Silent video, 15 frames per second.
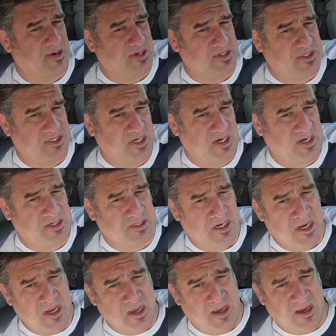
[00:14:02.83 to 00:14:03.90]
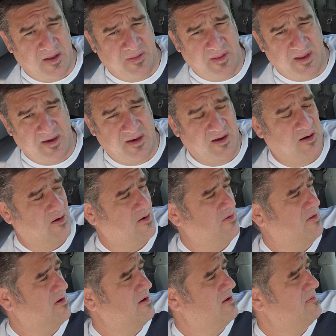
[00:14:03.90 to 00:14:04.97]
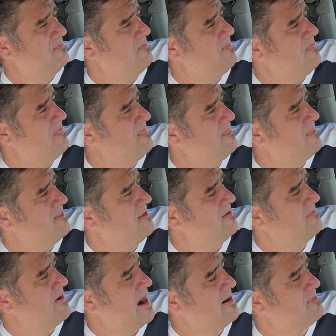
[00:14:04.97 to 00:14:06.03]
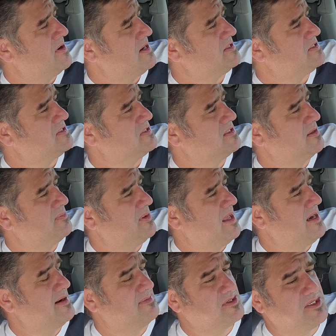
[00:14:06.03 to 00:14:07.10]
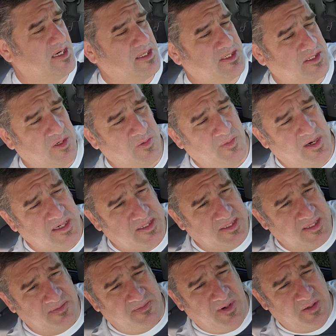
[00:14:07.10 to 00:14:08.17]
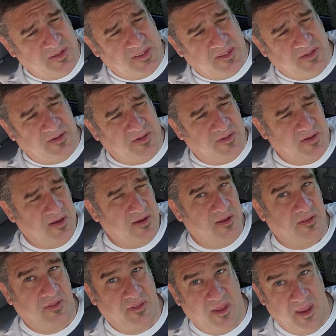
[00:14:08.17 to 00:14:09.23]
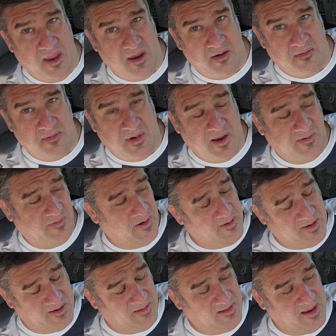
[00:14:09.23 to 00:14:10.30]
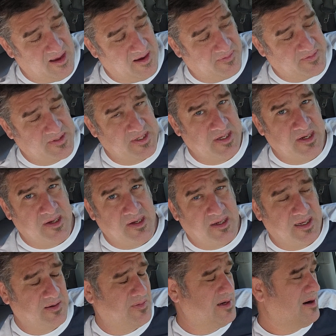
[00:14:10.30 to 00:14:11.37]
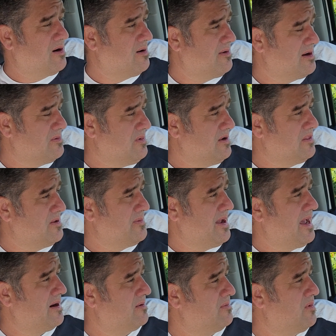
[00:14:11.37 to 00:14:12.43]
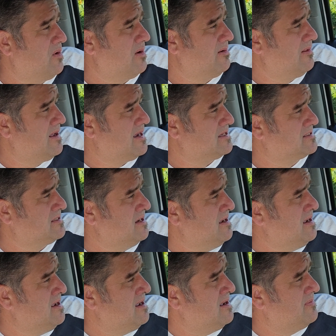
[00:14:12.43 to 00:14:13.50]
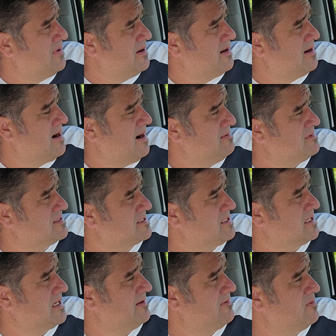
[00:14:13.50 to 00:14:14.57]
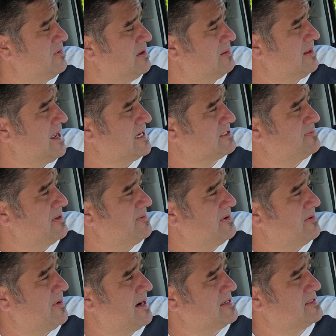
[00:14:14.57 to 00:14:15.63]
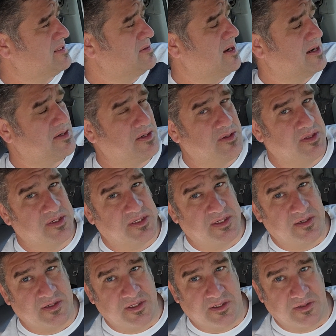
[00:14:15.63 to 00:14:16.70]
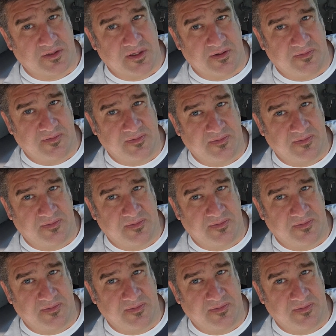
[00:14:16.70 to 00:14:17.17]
and change. And then all the vibrations of the planet have changed so much that most of them have already left. And we already won the battle, more or less. But I'm just going to give you one last bit of advice. Do not do this to your children.